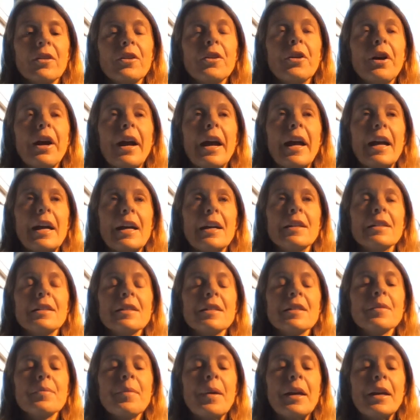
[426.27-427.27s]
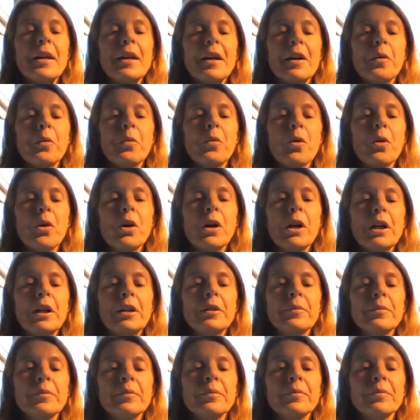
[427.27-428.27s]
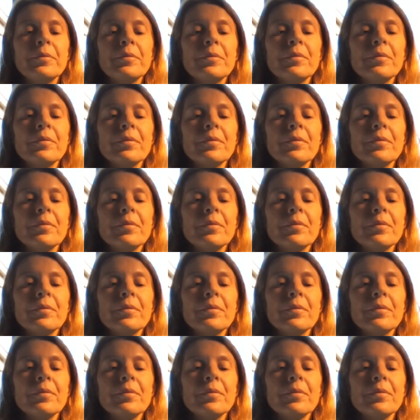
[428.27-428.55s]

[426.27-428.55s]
Your hands may get warm.